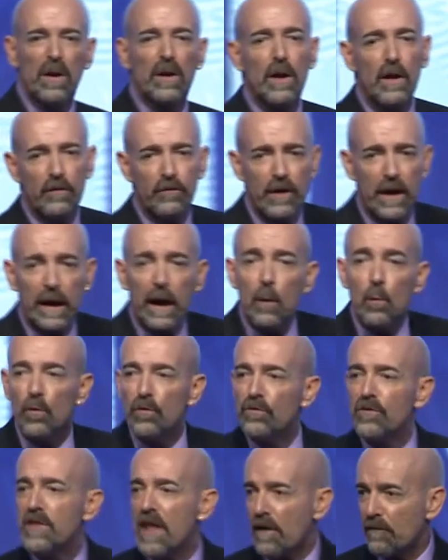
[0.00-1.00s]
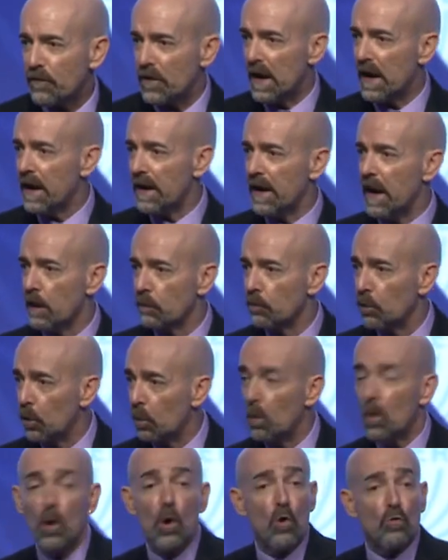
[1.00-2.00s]
ballistic. It was deafening in that
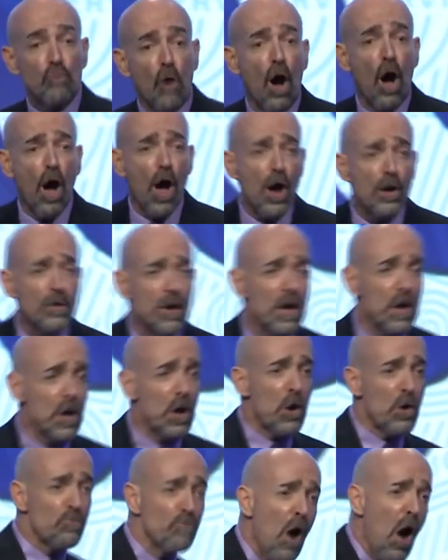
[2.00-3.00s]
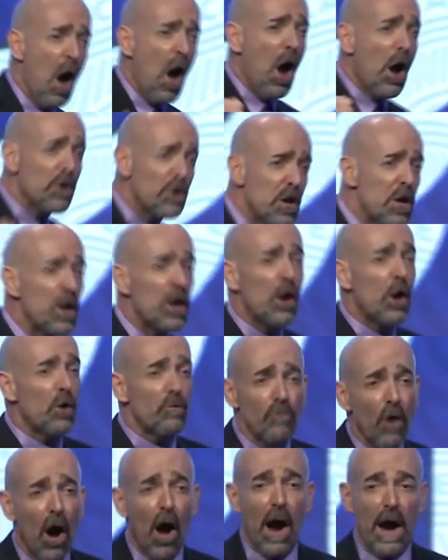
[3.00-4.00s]
room. Rodney, Rodney,
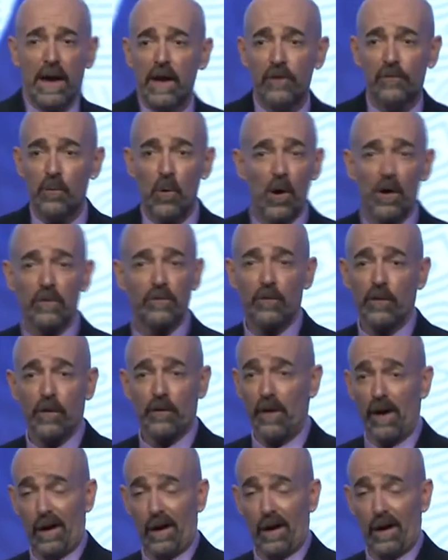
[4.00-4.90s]
Rodney. And he's walking through the